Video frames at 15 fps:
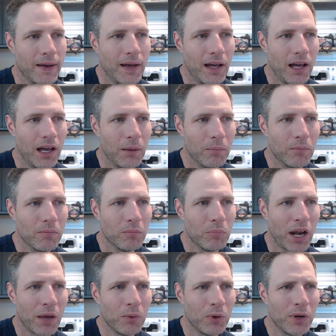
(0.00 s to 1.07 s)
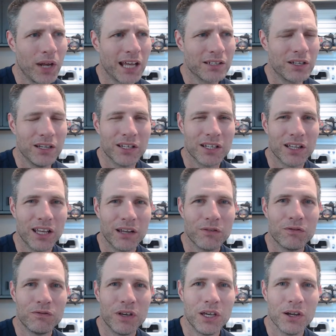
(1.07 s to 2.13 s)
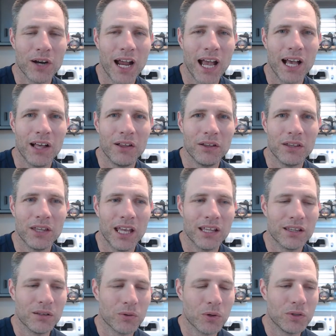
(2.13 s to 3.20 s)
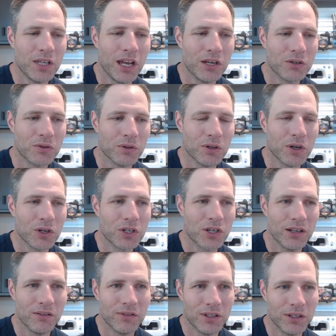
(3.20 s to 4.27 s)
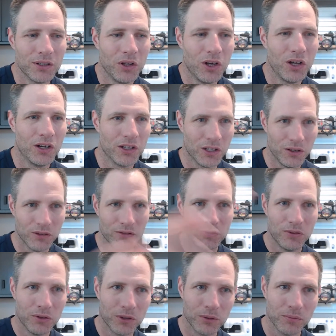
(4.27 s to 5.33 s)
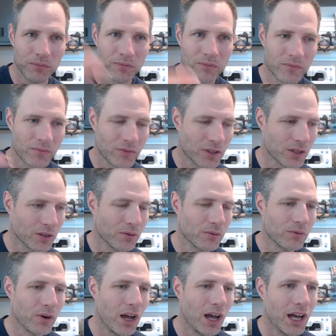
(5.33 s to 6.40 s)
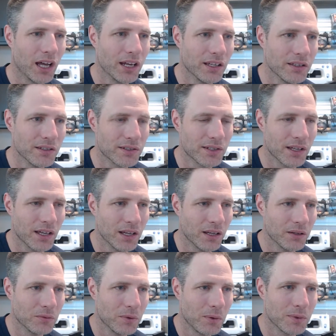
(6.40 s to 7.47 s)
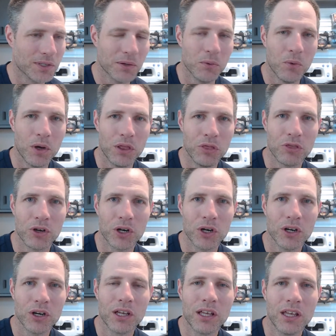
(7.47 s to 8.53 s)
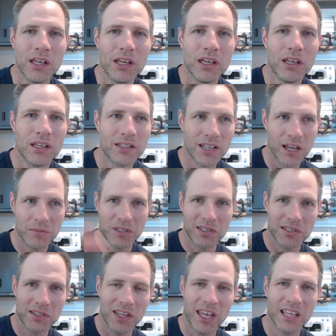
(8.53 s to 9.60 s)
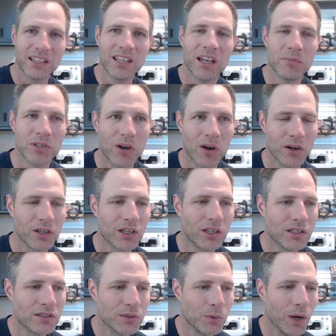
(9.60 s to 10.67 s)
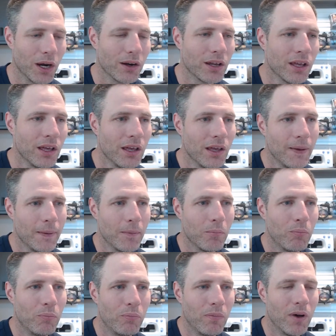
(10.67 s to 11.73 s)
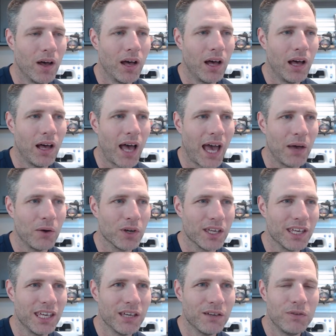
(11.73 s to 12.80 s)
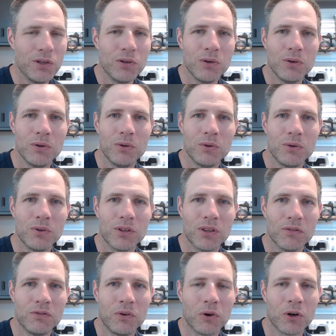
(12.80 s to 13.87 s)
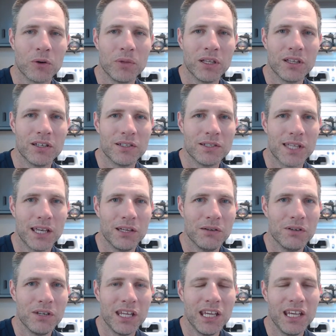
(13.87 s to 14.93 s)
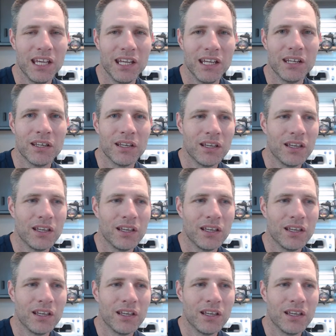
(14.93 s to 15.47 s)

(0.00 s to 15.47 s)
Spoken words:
But I won't ask you to figure out that the rotational inertia of a long uniform rod is, 1/3 times its length times r squared. I will give you the formulas that you need